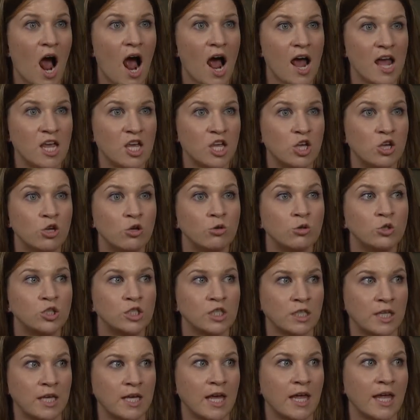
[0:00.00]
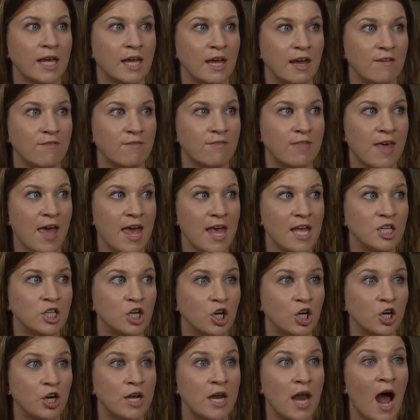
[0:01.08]
I usually, like if they
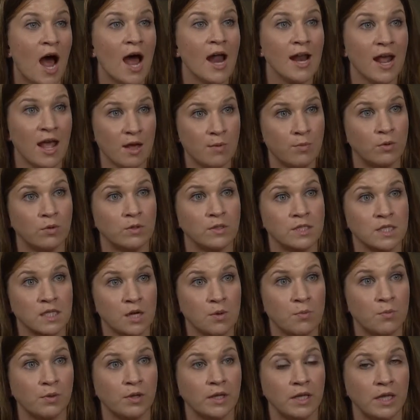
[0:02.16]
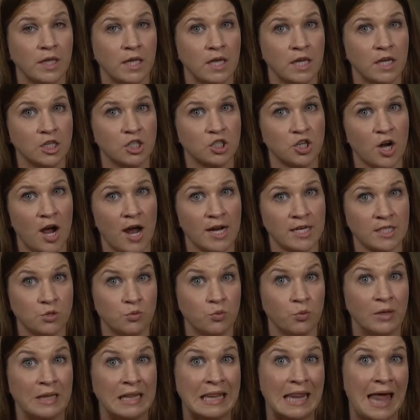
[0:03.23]
are not able to completely contract and
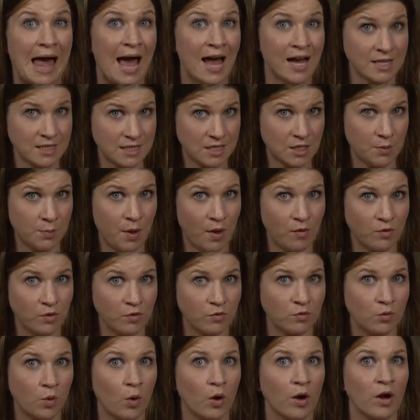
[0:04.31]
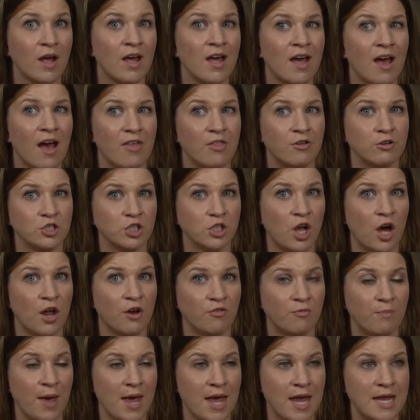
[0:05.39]
relax the pelvic floor and there's a lot
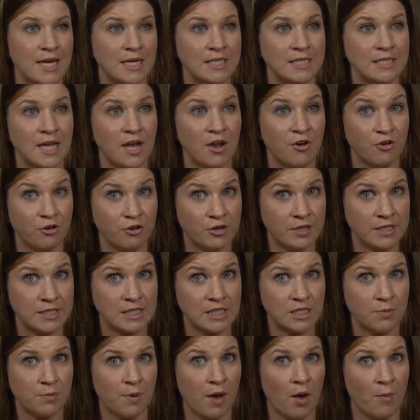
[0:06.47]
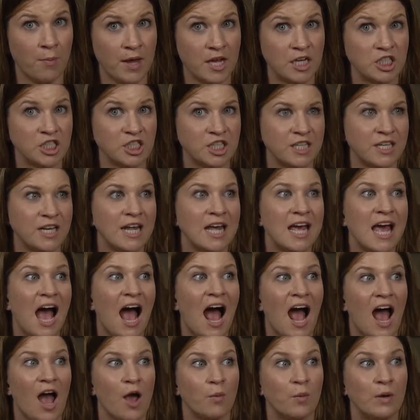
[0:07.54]
of pain and tenderness to palpation,
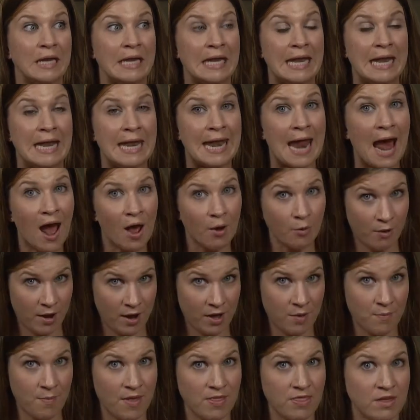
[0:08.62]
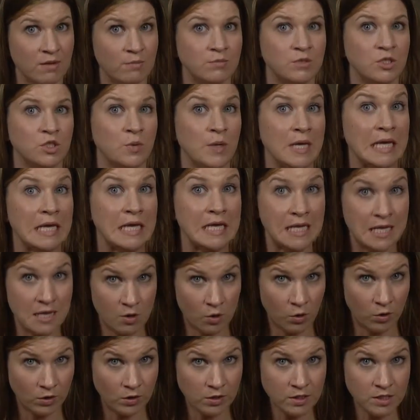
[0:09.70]
I would not recommend them doing
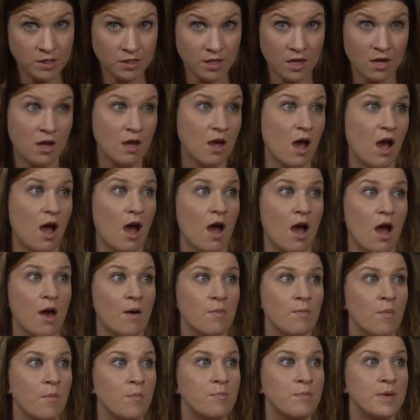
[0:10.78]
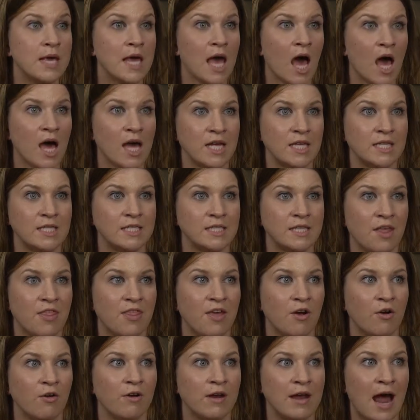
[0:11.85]
Kegels um, because
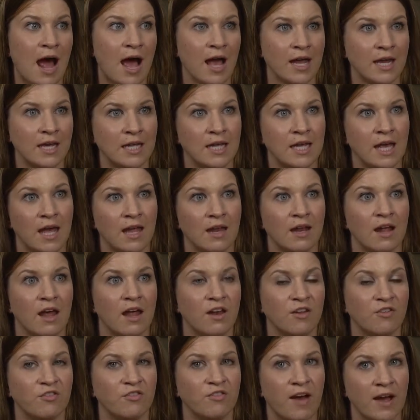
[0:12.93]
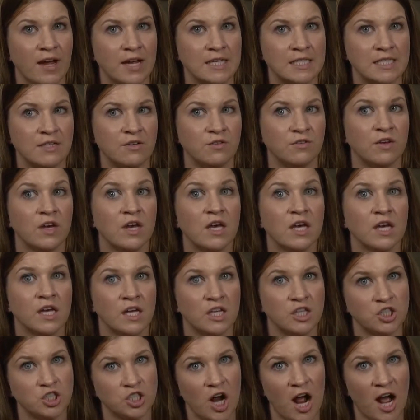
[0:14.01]
they're not going to get an effective
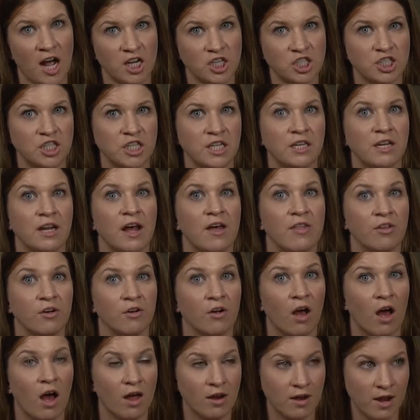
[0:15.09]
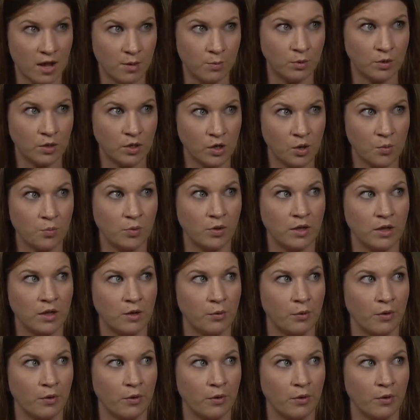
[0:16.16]
contraction and they're unable to completely